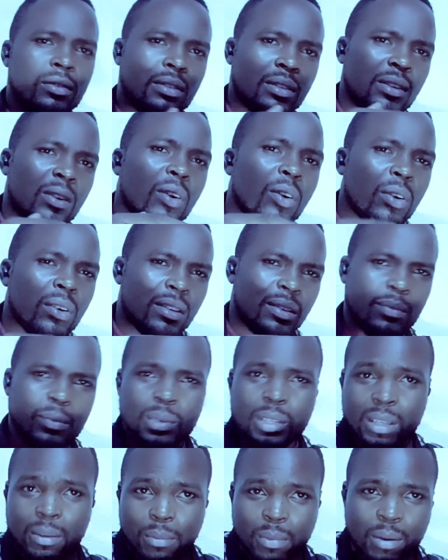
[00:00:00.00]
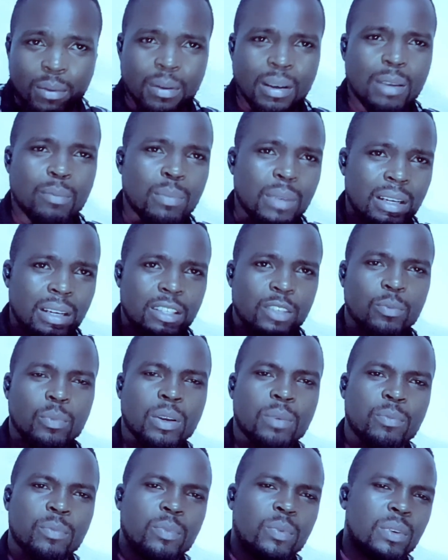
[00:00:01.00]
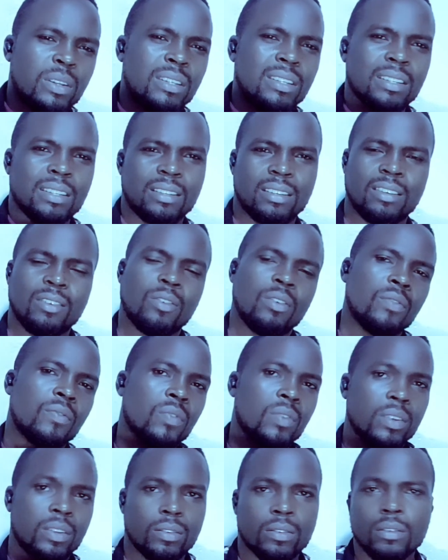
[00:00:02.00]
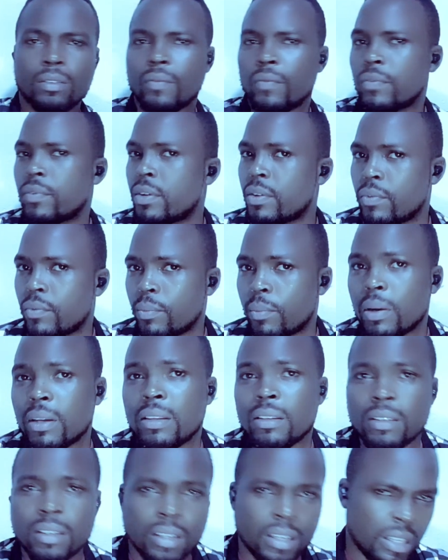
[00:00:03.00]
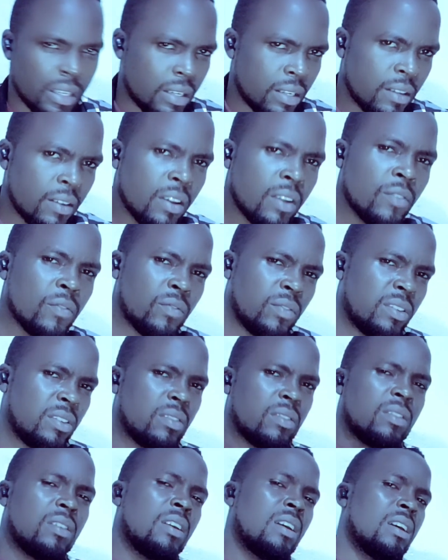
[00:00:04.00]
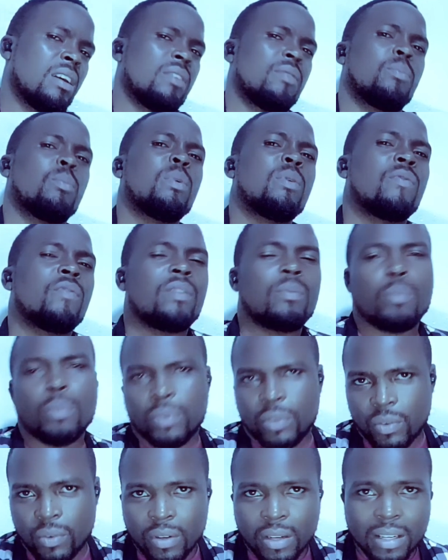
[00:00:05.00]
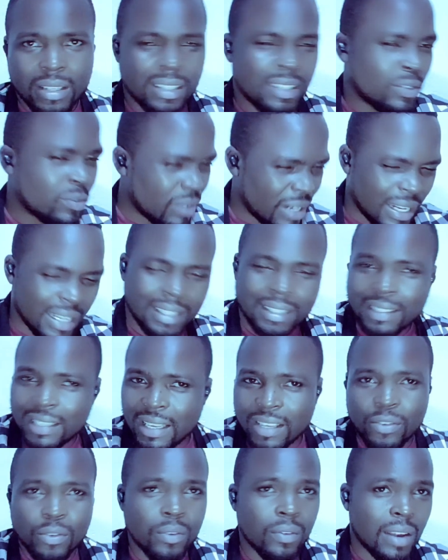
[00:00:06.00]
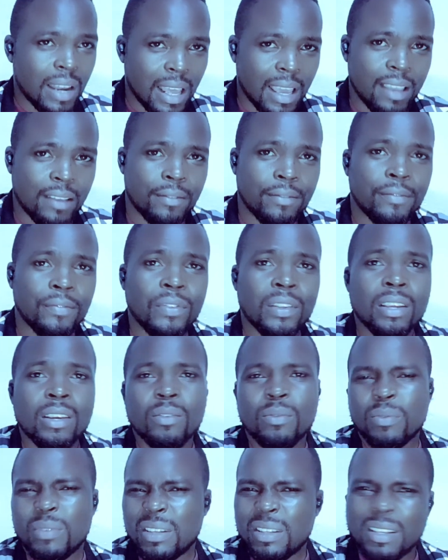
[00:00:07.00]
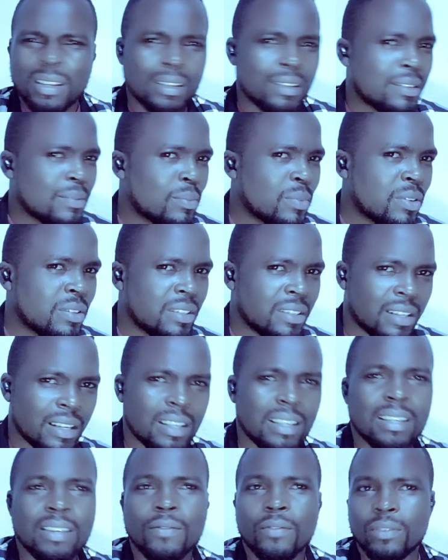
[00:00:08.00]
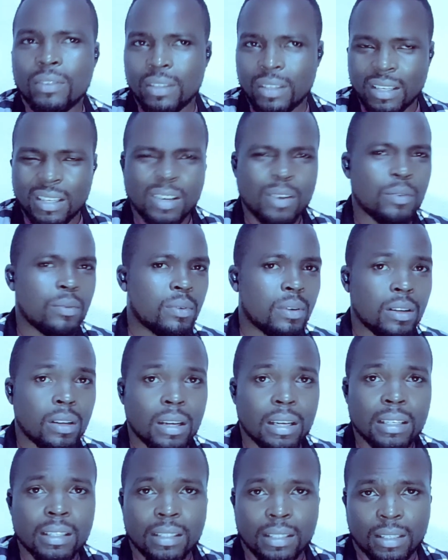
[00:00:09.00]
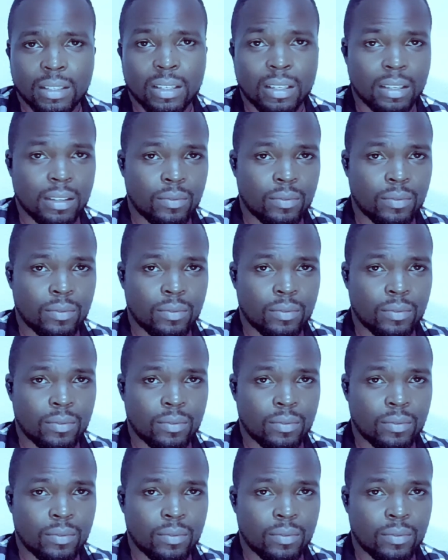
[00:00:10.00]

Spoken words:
Know the minimum and maximum quantity of feeds which your birds need to feed at every particular stage of life, and this mostly is on layers.